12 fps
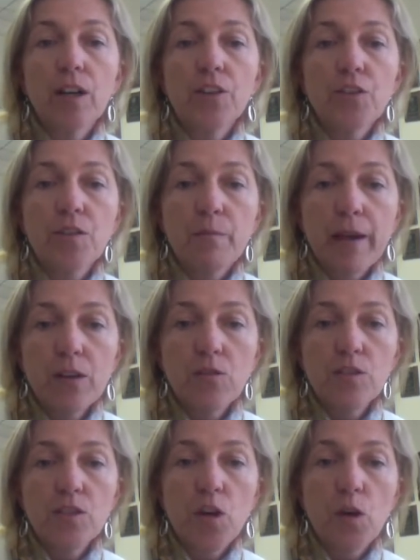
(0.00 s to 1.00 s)
under the
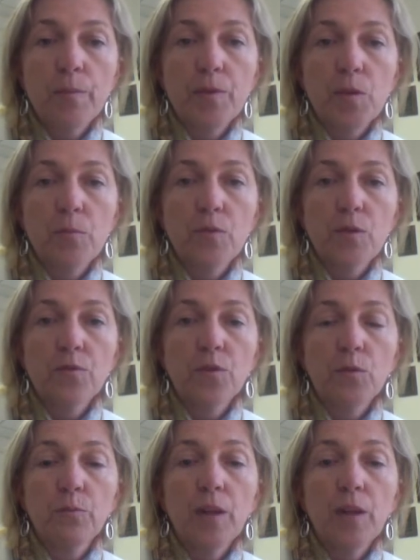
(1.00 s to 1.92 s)
microscope at the peripheral